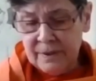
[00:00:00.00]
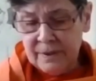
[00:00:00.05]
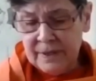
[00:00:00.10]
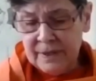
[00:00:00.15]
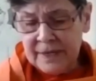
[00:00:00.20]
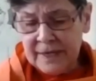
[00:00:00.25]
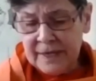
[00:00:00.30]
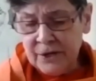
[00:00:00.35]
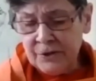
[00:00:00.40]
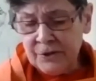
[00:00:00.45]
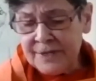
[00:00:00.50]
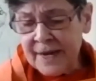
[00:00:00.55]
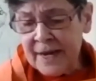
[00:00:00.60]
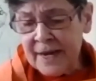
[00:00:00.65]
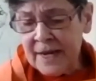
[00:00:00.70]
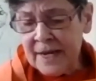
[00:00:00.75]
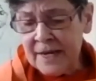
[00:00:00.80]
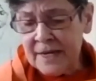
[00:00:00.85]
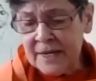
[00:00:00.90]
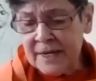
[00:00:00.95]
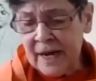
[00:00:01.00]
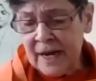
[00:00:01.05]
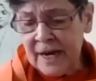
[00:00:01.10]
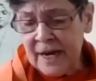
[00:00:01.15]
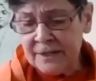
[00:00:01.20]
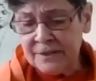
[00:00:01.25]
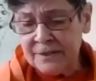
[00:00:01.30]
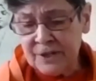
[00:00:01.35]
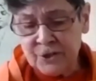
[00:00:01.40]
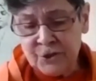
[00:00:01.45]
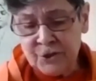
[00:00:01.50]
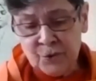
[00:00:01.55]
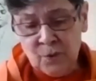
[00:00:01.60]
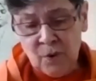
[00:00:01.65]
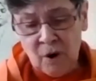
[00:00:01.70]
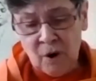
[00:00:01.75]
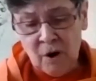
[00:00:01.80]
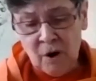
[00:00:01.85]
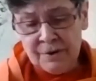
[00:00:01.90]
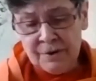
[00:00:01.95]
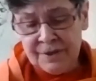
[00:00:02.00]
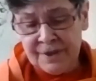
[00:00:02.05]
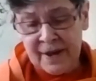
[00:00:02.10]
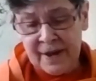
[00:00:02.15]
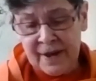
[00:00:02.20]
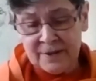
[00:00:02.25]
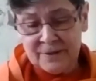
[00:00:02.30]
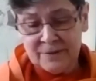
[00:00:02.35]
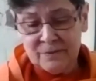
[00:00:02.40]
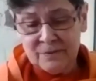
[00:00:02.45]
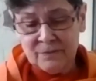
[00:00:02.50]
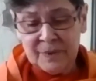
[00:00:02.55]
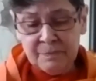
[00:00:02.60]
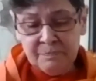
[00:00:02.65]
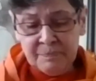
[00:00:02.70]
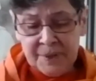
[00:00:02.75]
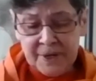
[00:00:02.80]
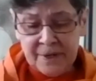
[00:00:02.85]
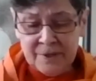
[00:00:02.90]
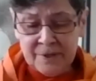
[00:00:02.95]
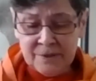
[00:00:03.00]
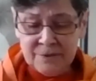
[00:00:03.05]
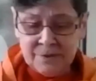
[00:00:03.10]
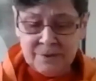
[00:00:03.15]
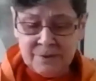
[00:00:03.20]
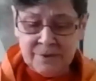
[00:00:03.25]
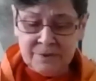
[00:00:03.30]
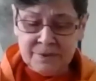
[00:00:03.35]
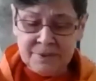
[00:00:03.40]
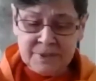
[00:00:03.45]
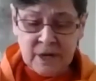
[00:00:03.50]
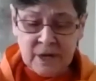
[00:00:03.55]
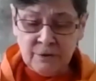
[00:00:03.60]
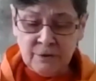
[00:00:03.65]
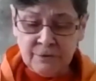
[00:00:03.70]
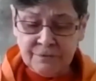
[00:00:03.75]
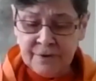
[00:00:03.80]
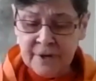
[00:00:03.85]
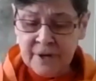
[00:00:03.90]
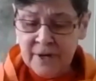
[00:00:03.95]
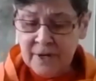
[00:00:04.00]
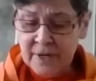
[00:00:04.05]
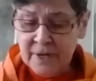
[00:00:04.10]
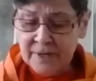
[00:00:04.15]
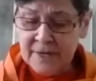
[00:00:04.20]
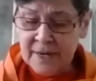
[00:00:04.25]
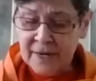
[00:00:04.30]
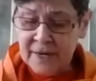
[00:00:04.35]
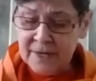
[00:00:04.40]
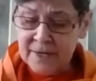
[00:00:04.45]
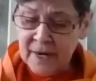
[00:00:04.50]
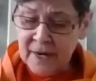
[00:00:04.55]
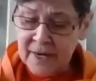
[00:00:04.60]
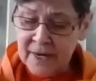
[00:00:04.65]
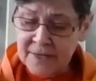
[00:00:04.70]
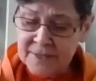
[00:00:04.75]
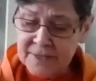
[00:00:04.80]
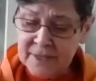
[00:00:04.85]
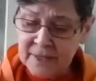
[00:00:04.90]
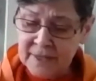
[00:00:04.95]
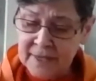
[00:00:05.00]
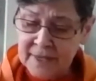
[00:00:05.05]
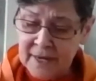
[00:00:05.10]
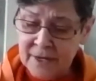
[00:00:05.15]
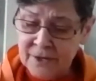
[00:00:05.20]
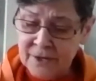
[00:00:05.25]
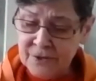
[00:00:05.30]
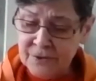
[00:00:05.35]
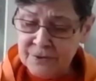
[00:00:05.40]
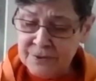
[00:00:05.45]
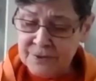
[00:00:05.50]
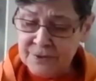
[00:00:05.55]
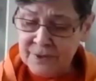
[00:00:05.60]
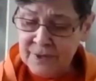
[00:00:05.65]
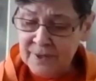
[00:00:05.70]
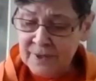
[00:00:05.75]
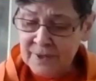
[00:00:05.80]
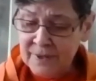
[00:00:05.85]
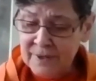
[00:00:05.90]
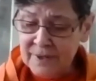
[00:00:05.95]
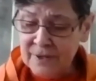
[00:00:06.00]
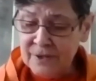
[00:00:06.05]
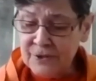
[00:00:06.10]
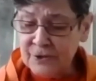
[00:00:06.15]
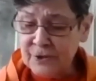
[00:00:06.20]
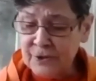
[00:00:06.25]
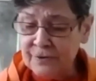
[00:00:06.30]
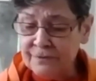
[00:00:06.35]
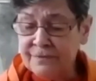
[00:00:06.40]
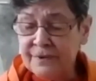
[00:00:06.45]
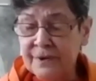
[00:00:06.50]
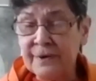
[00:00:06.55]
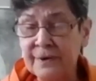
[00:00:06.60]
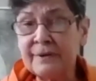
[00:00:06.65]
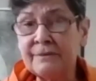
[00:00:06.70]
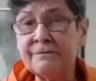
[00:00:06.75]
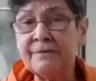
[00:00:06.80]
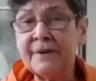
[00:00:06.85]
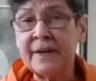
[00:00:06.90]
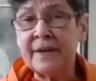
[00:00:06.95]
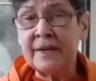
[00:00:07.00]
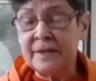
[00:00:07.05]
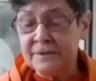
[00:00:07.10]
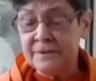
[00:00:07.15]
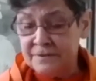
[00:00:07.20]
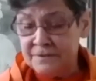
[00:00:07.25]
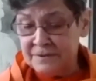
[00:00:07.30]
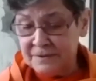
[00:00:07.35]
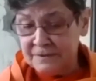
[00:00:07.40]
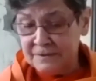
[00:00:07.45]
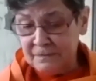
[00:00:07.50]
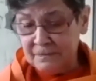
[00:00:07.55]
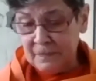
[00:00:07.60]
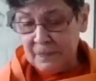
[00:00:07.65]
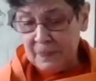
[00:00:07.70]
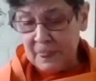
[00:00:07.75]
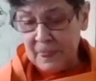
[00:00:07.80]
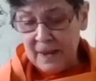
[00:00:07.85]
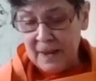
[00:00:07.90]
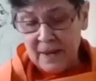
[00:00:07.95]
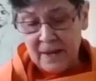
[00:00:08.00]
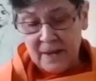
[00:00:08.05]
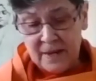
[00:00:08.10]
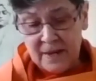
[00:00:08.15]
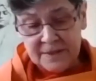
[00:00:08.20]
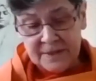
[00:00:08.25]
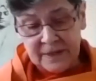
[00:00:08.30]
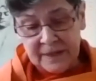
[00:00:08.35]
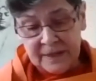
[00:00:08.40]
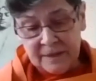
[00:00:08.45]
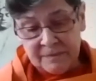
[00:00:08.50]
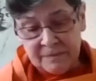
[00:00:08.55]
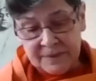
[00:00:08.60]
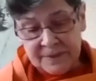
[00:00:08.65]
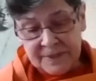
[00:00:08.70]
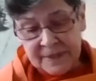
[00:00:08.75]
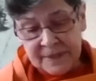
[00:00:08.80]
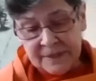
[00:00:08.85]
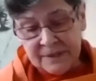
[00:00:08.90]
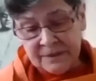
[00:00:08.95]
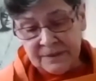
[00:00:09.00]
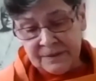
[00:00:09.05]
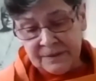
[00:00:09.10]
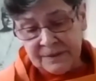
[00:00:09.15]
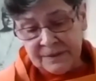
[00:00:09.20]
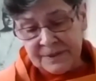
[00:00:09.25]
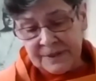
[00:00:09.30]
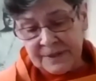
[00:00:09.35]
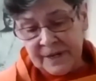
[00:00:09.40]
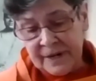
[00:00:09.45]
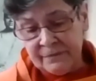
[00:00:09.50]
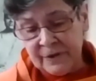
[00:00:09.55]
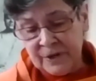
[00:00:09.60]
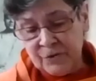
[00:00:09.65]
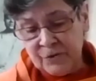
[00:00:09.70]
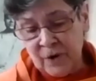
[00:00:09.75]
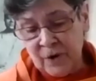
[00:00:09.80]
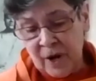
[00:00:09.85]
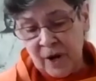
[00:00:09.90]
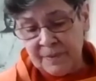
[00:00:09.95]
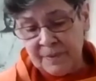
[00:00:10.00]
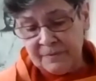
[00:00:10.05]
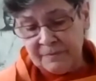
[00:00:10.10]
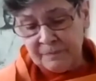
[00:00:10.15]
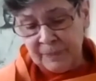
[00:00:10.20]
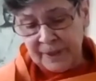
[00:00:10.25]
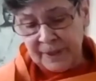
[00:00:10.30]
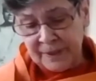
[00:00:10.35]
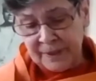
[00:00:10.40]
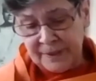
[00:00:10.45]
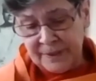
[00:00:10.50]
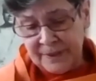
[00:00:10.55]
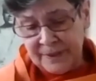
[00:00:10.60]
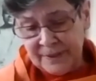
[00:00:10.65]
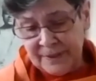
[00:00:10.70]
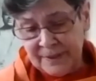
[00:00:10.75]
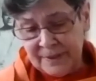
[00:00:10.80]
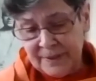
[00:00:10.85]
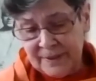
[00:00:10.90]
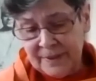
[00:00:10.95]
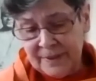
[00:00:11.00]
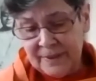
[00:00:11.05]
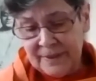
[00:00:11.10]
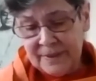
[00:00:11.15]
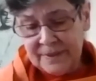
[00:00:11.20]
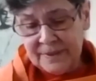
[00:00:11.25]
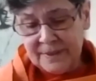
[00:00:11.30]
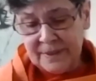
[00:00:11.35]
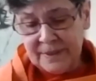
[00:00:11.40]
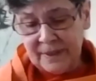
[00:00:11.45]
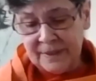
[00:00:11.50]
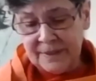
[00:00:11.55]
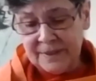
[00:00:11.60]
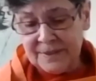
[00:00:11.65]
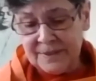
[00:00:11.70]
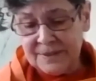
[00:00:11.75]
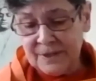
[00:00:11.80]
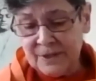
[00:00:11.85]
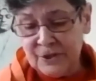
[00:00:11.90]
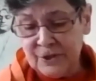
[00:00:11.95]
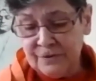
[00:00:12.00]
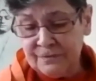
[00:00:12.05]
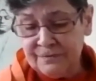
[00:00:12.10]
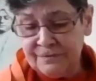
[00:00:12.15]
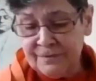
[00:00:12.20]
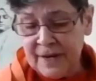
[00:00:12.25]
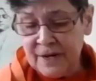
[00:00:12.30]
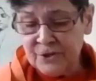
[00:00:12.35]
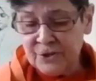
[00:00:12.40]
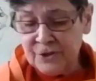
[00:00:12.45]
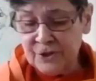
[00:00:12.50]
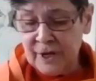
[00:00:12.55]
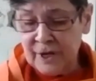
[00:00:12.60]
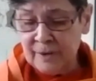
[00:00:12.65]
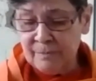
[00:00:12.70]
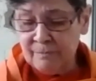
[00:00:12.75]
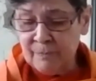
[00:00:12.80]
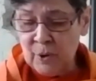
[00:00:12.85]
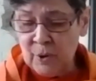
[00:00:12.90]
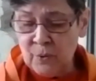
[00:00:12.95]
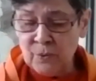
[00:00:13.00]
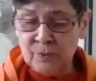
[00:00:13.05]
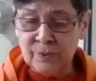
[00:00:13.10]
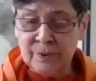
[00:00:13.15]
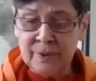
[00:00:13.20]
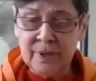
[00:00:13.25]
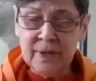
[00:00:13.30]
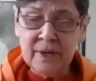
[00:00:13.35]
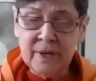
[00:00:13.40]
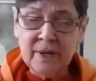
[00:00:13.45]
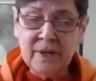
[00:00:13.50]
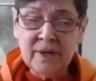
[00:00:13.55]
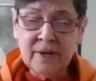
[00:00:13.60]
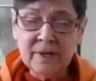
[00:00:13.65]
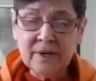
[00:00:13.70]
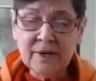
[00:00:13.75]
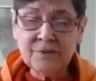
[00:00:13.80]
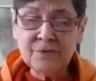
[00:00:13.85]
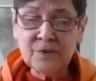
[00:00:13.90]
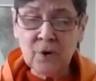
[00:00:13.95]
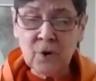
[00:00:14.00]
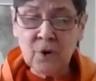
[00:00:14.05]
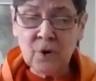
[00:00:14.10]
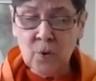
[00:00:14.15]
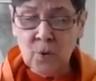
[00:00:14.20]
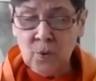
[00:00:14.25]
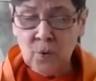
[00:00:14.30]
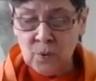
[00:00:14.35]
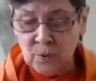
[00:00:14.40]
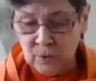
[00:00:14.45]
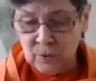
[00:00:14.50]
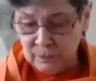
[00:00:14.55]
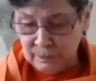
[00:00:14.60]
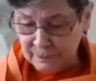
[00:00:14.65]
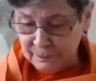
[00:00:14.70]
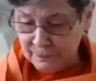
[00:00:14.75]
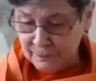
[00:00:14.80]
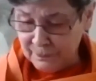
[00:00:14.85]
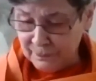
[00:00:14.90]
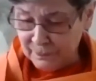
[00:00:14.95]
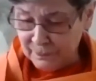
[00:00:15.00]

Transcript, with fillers: Hear day and night that you are that. Repeat it to yourself day and night till it enters into your very veins, till it tingles in every drop of blood, till it is in your flesh and bone, that the whole